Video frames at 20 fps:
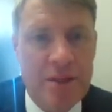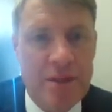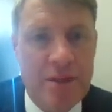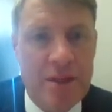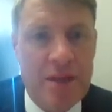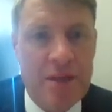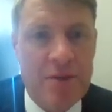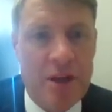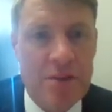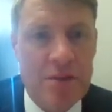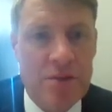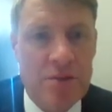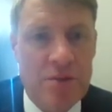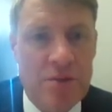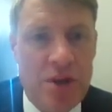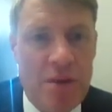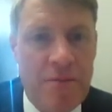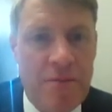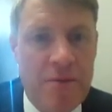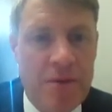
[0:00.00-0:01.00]
giving us your
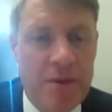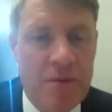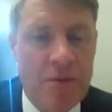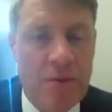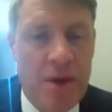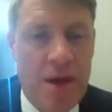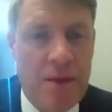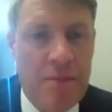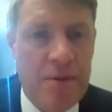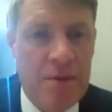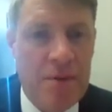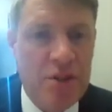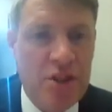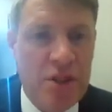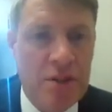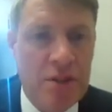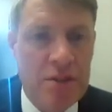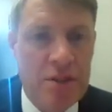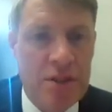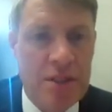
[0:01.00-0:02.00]
time for the
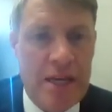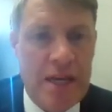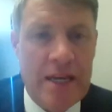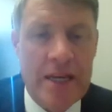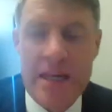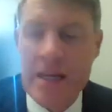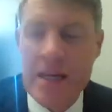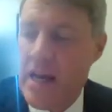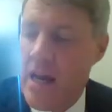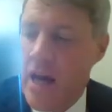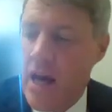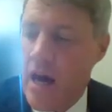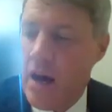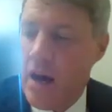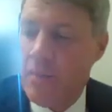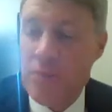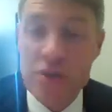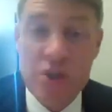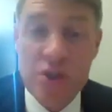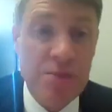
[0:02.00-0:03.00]
APPG today.
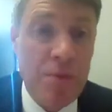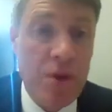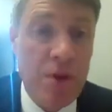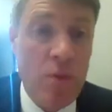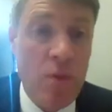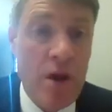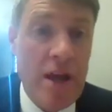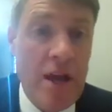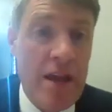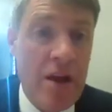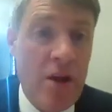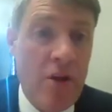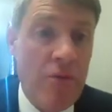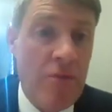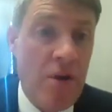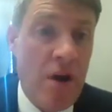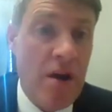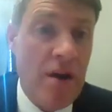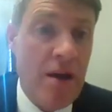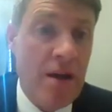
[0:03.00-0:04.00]
Just by way of
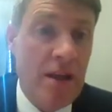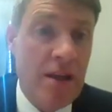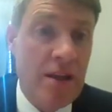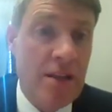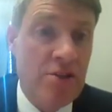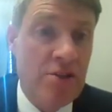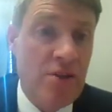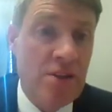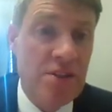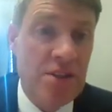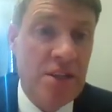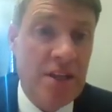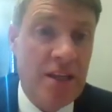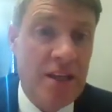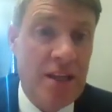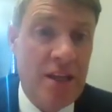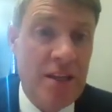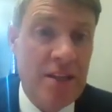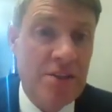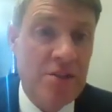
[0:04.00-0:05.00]

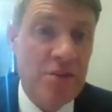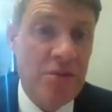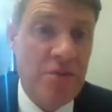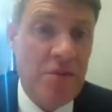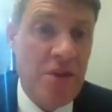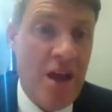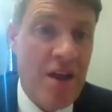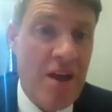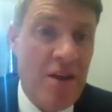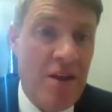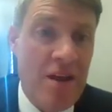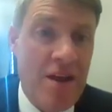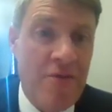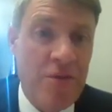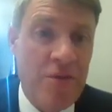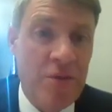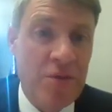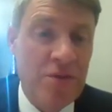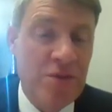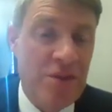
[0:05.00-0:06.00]
addressing sort of
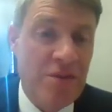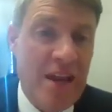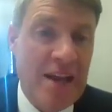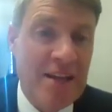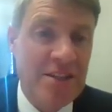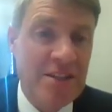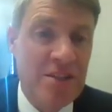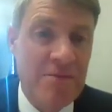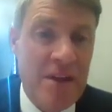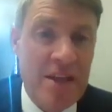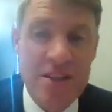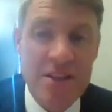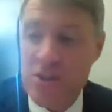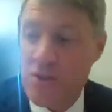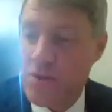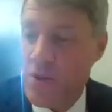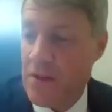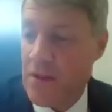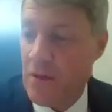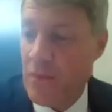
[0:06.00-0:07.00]
everyone's next
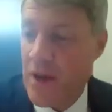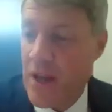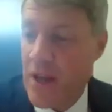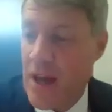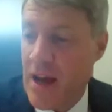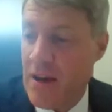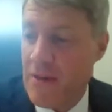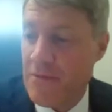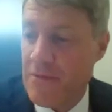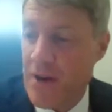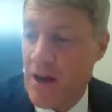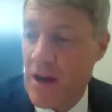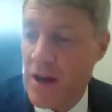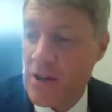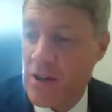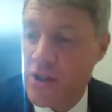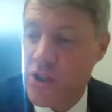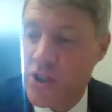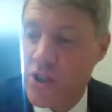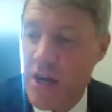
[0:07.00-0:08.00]
events, I think we have
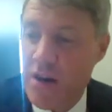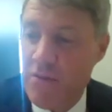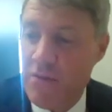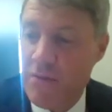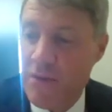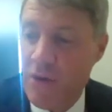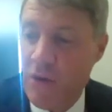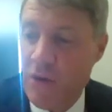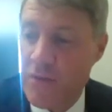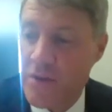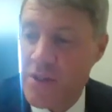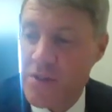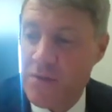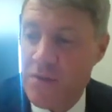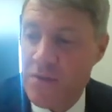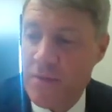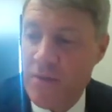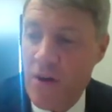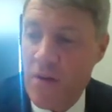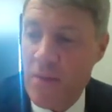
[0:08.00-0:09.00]
Chair of the Office
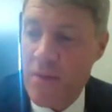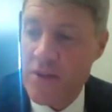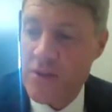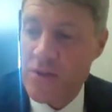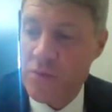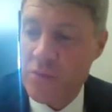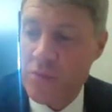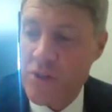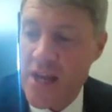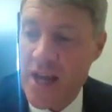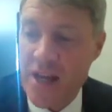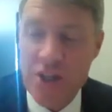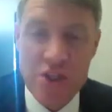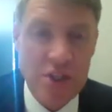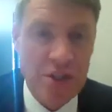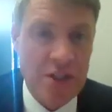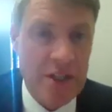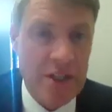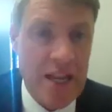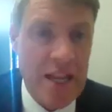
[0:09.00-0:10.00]
for Environmental
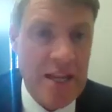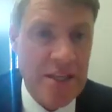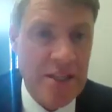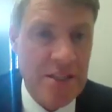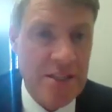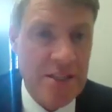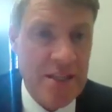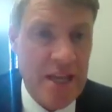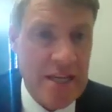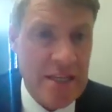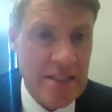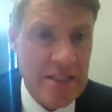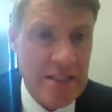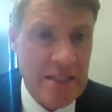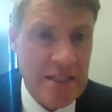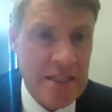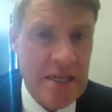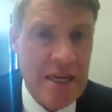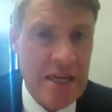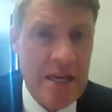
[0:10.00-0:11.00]
Protection, Glenys
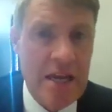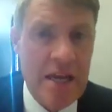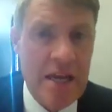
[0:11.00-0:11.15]
Stacey,